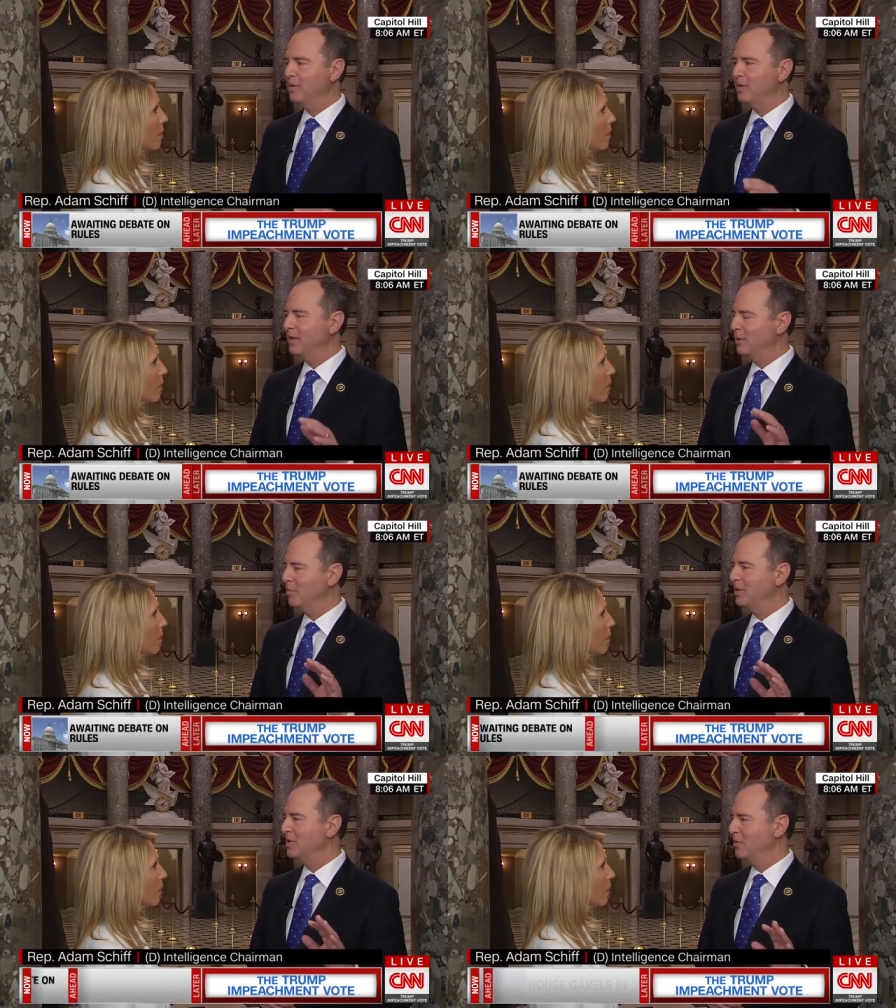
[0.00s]
that the
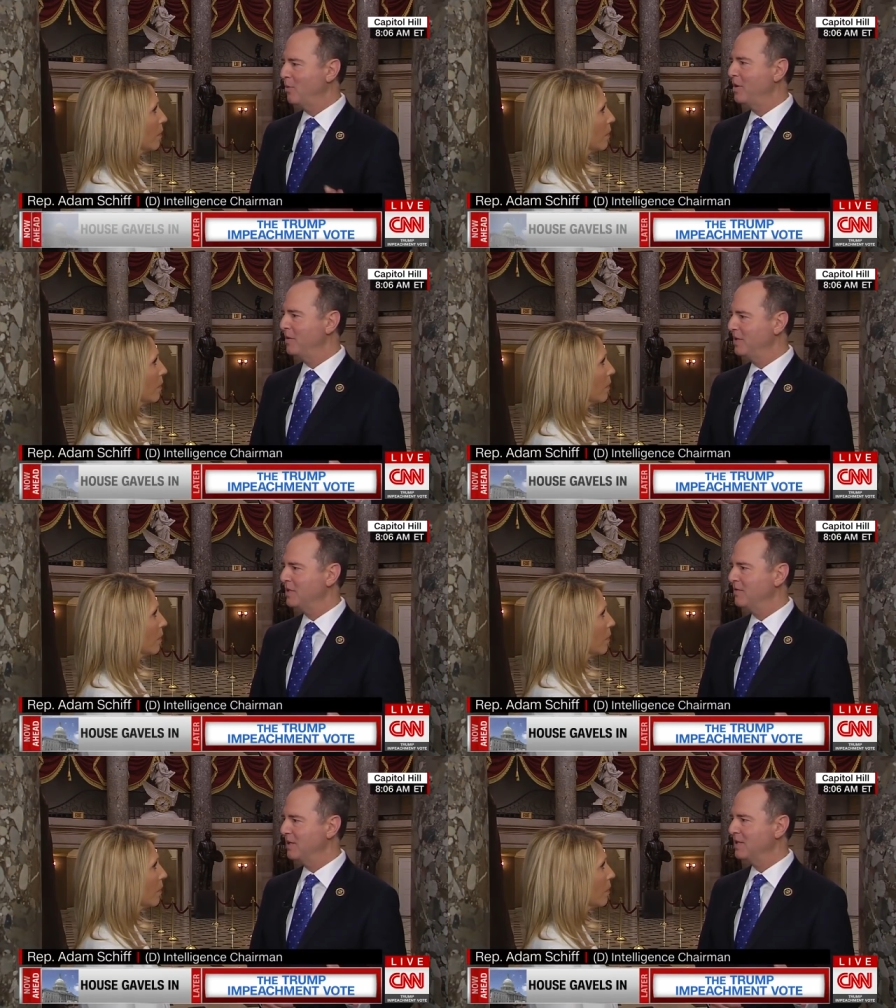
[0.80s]
president wanted these
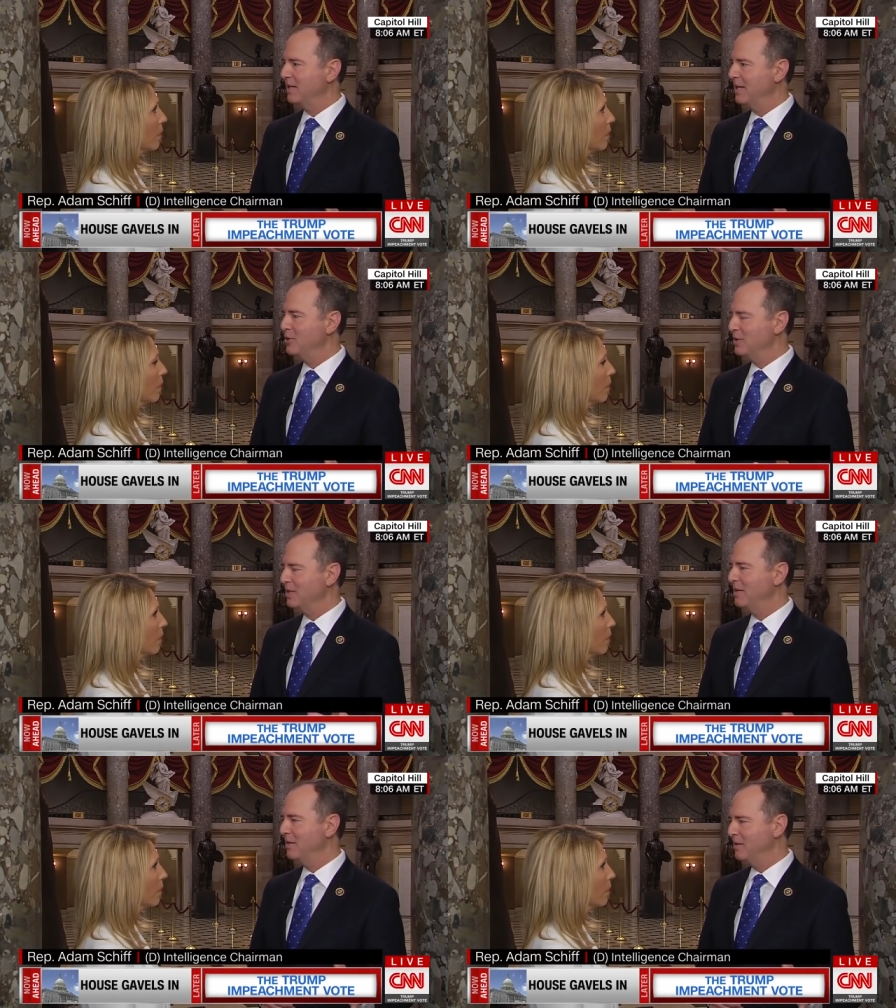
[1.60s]
investigations,
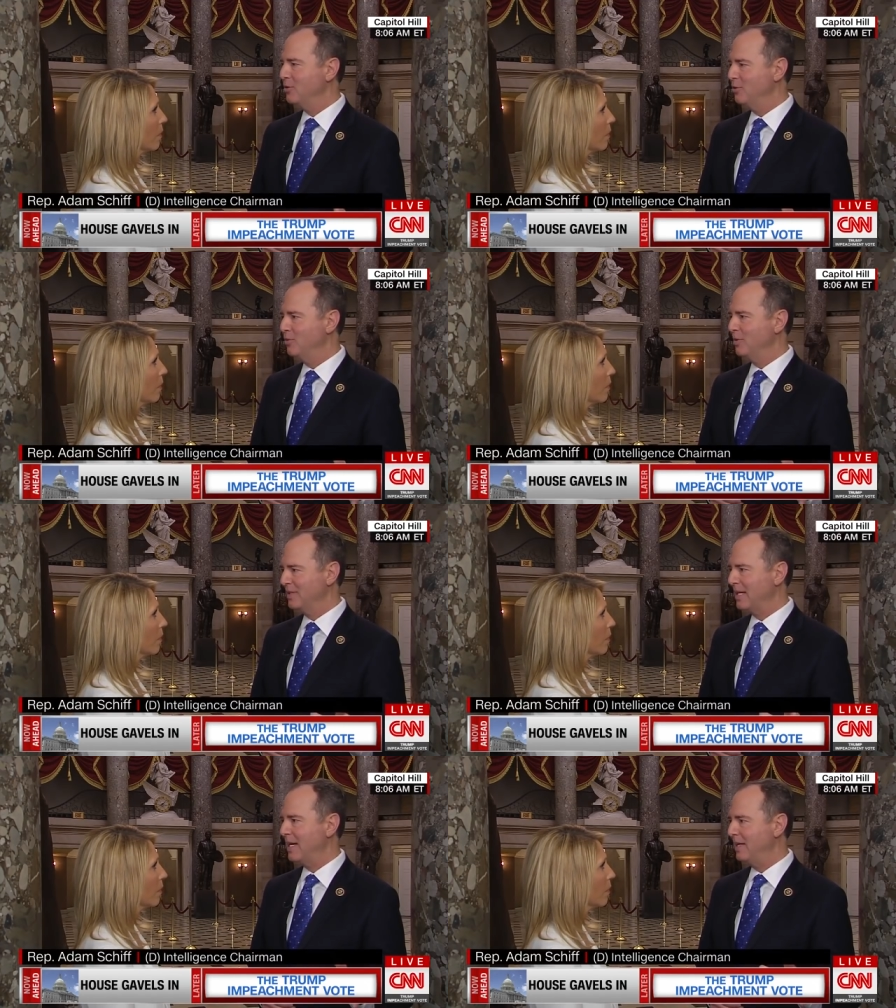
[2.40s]
and that the two were
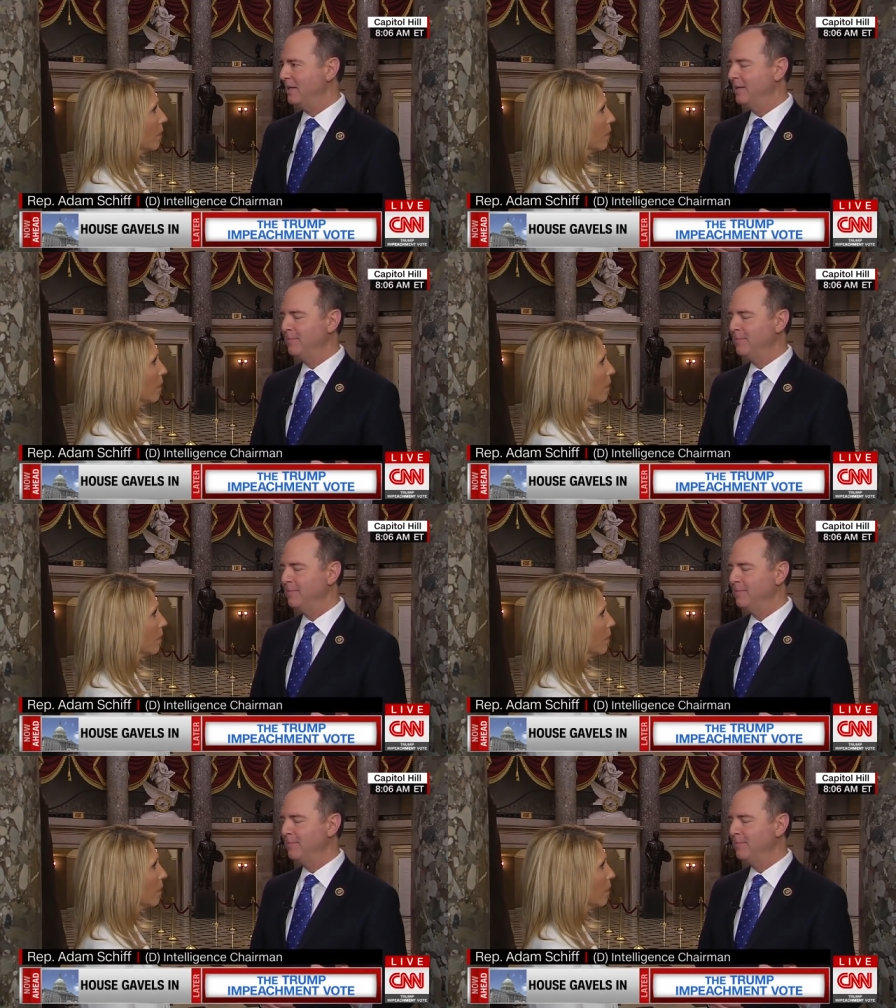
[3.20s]
tied.